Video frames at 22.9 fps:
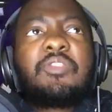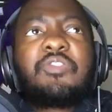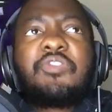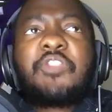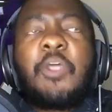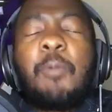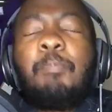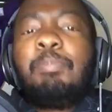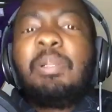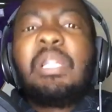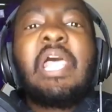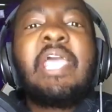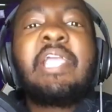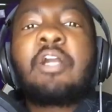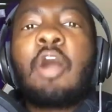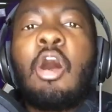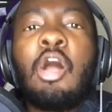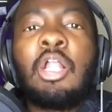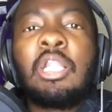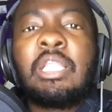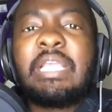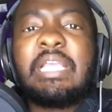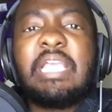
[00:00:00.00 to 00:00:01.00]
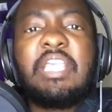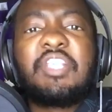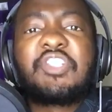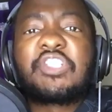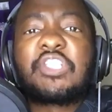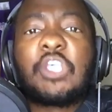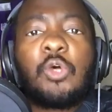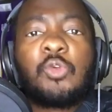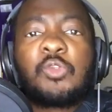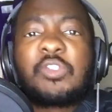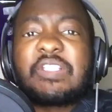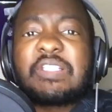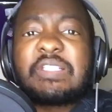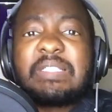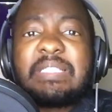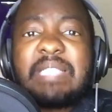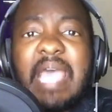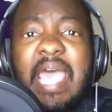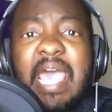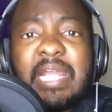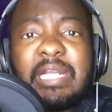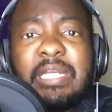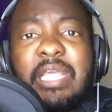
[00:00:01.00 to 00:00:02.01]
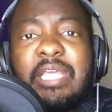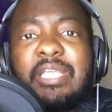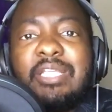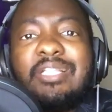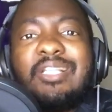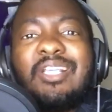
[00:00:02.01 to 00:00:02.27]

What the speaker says: The play calling is so stagnant.